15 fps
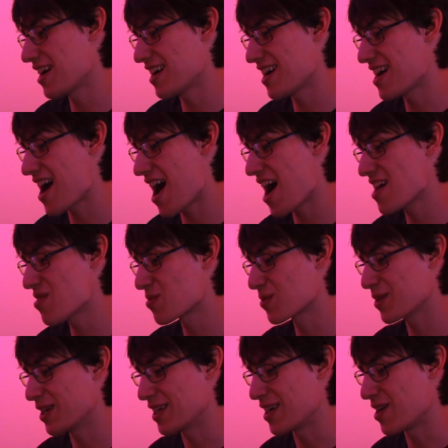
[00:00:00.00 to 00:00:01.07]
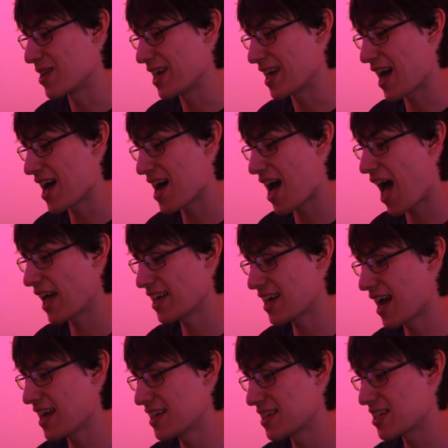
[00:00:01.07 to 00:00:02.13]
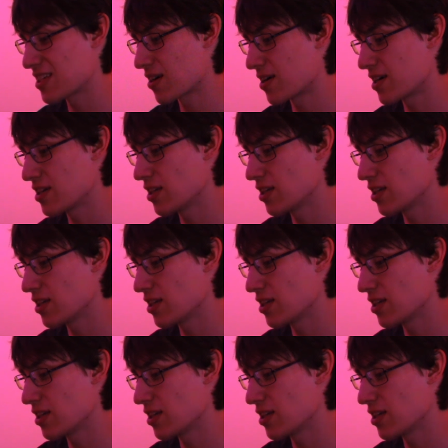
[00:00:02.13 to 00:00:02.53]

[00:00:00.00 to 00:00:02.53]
I don't really know. I kind of started